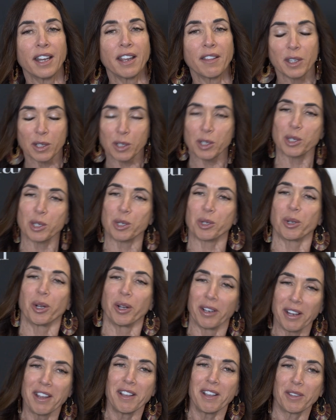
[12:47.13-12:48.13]
and then just
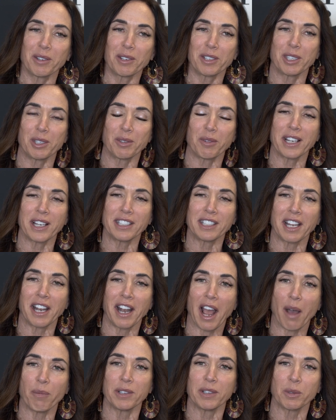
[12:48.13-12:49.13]
there's stress that
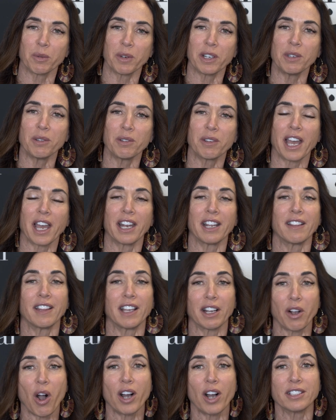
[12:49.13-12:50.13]
happens when you get it
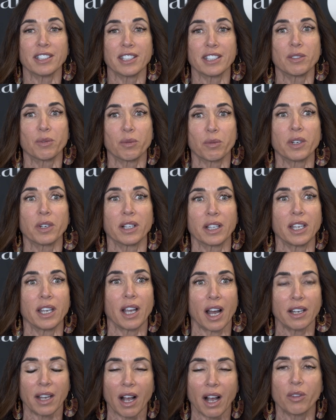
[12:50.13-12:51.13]
that causes really
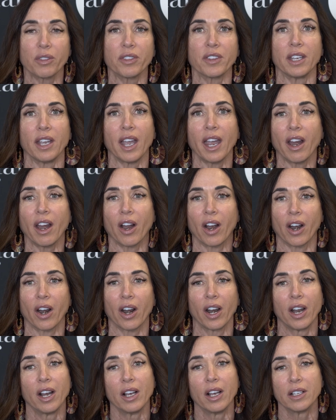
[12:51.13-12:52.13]
unhealthy hair.
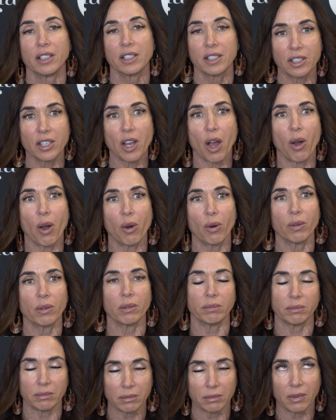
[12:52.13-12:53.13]
So
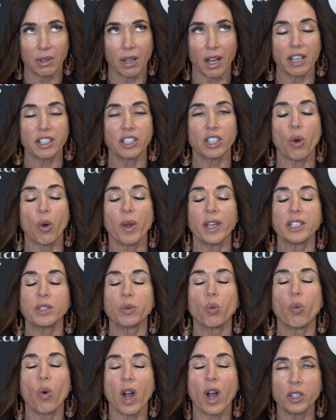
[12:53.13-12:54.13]
it's
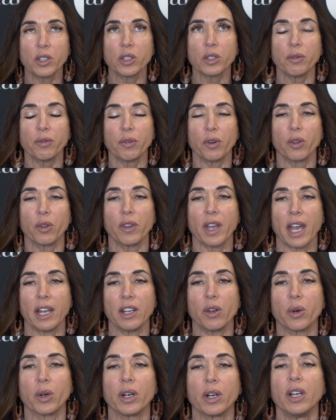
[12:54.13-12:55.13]
wonderful that
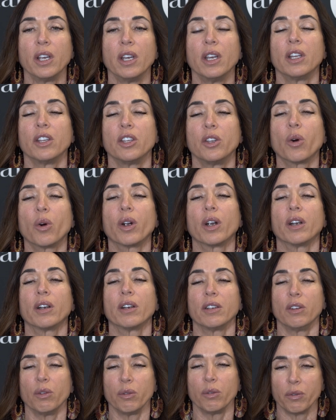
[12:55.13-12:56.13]

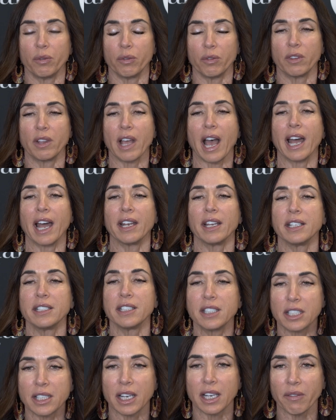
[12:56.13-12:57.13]
you've that
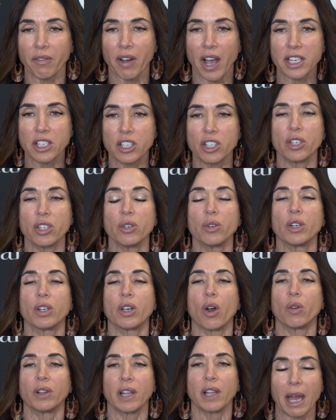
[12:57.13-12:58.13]
incentivized you to
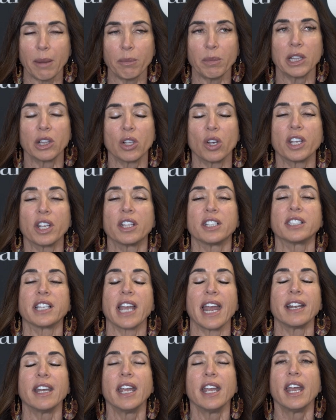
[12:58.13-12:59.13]
go, let me look at this
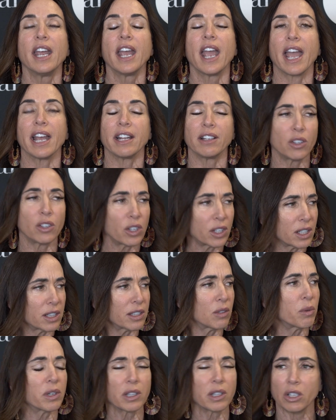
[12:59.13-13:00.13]
and
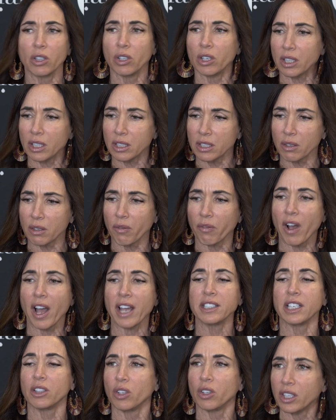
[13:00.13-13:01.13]
really look at this
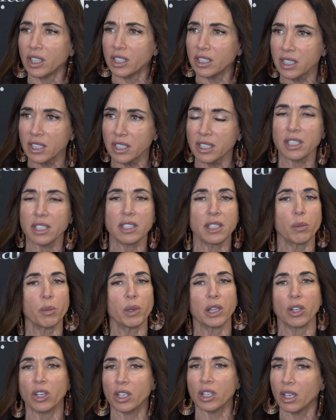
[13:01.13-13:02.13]
device and look at this system
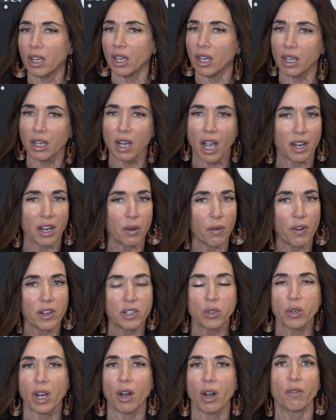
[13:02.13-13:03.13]
and look at the
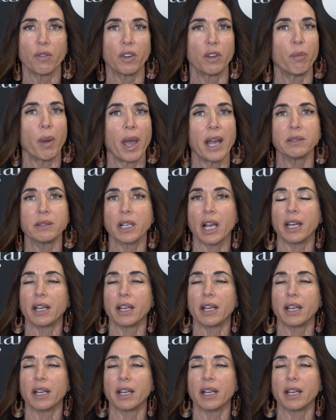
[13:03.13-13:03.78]
HydraFacial Keravive peptide